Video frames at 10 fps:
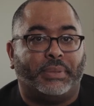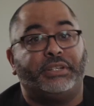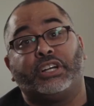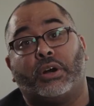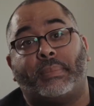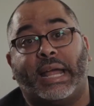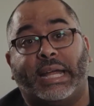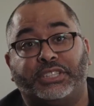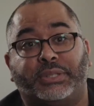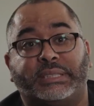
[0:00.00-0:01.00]
Building on
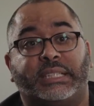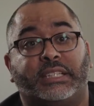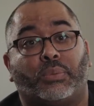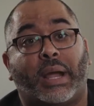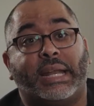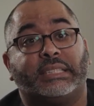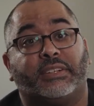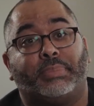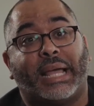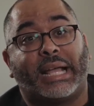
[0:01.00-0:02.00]
my interest in the
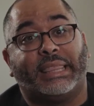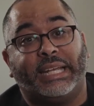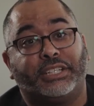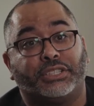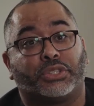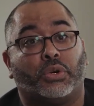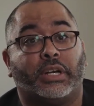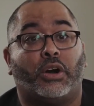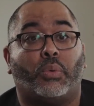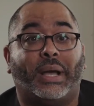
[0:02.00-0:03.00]
writings of Black thinkers
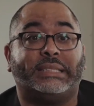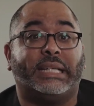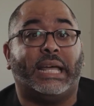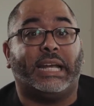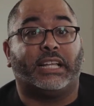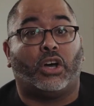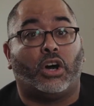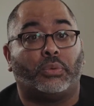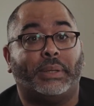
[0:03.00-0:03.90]
Cornel West and Eddie Glaude,